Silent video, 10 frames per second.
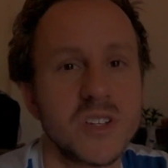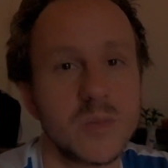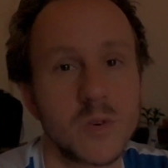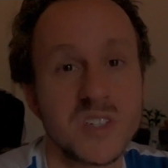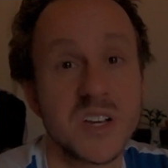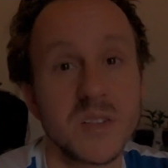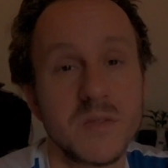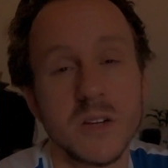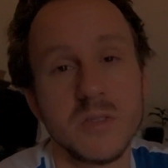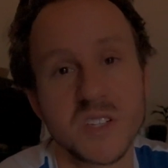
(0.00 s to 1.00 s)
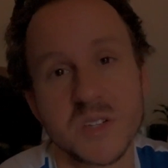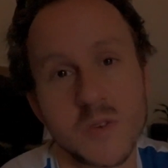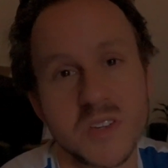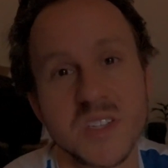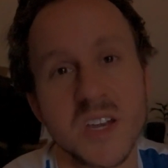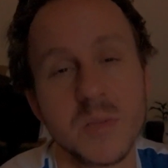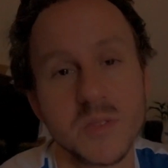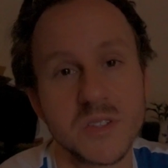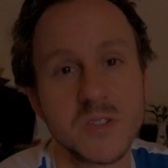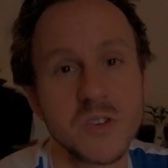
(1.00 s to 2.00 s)
it's a more steady flow and it's a more
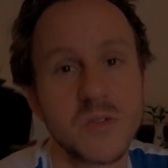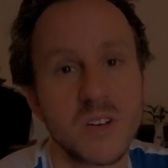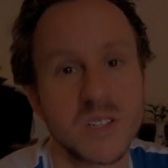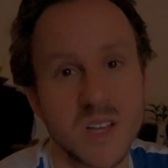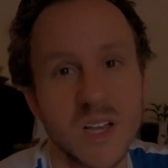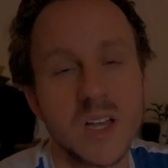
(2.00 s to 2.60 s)
sustainable solution for us.